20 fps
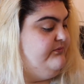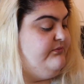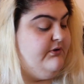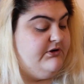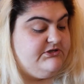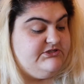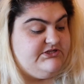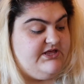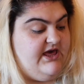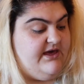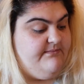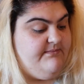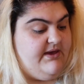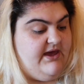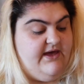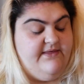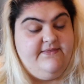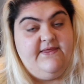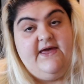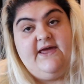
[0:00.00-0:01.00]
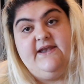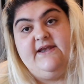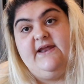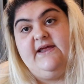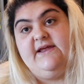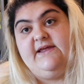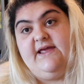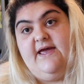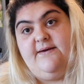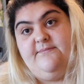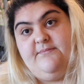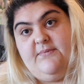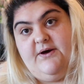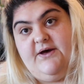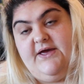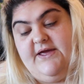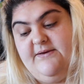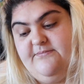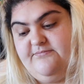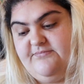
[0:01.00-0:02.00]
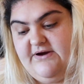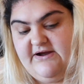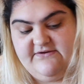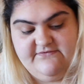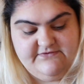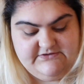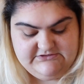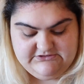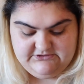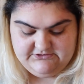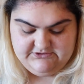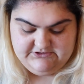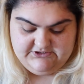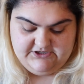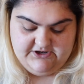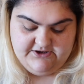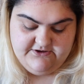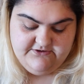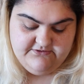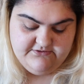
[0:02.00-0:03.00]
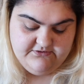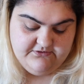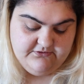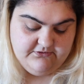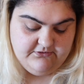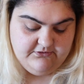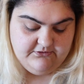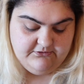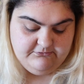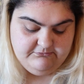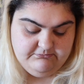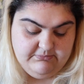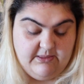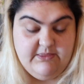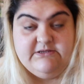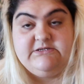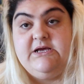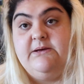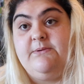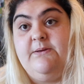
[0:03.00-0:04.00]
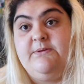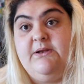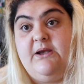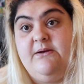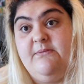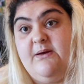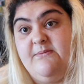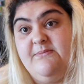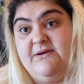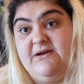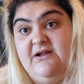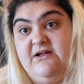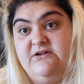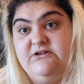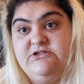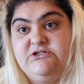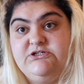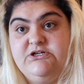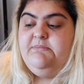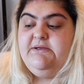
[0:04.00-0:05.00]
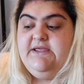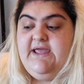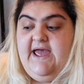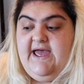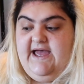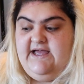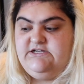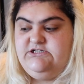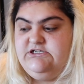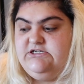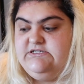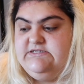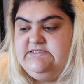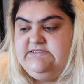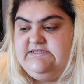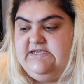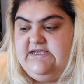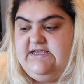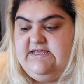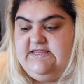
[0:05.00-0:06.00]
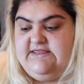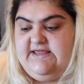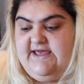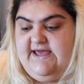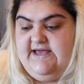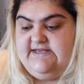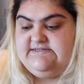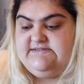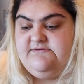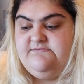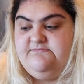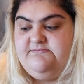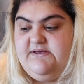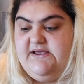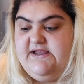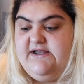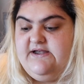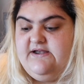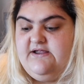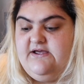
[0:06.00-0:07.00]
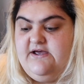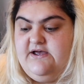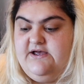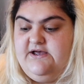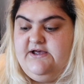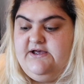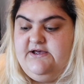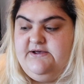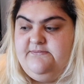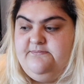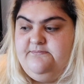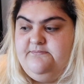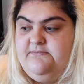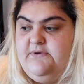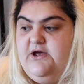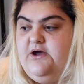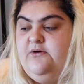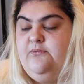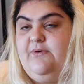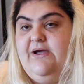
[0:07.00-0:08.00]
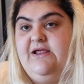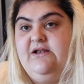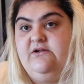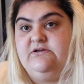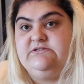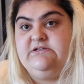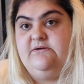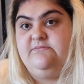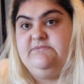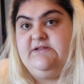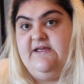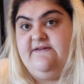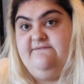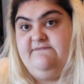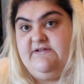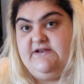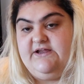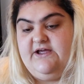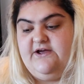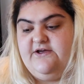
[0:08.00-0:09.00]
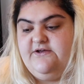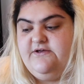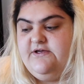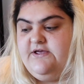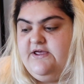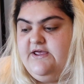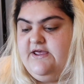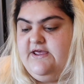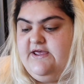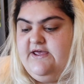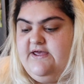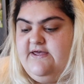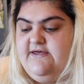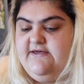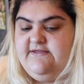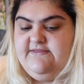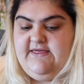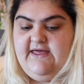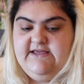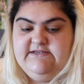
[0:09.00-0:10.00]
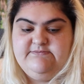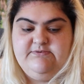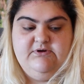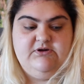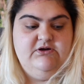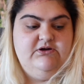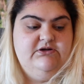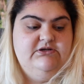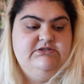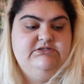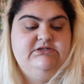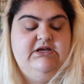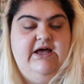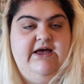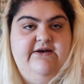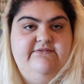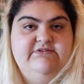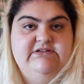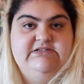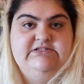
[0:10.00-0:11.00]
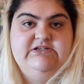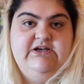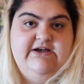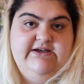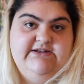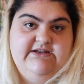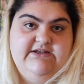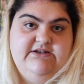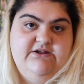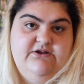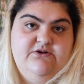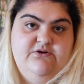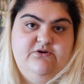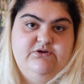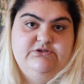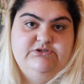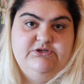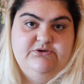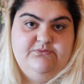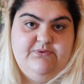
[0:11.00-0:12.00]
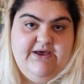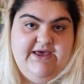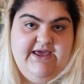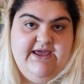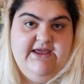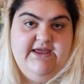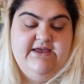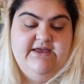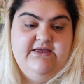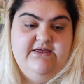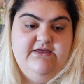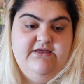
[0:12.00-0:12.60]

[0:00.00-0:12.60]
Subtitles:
wash them and then get my breakfast on the go, or by the time I'm done it might be lunch. But yeah, as you can see, there hasn't been a weight loss update video. That is because I have decided not to